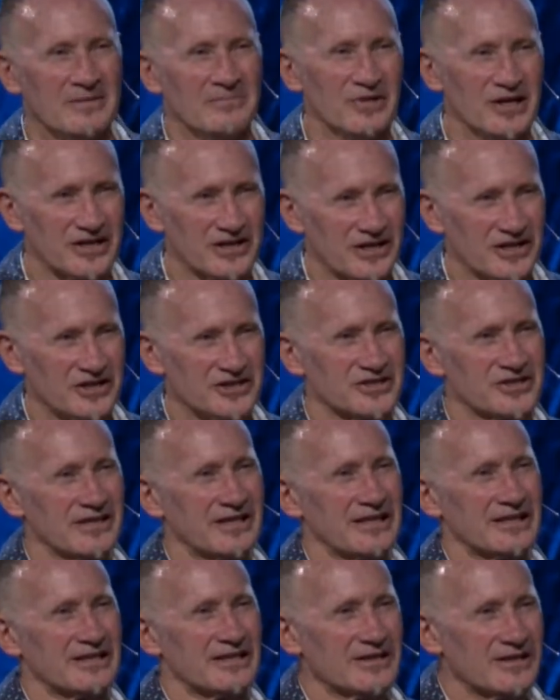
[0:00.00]
because
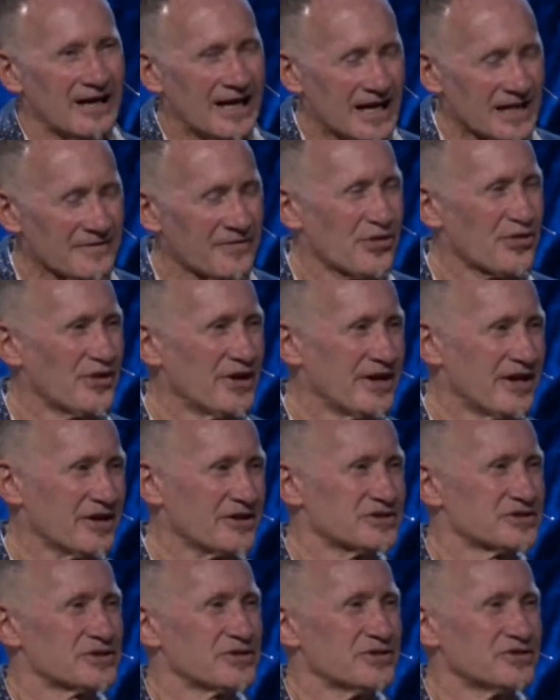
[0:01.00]
in a lot of things,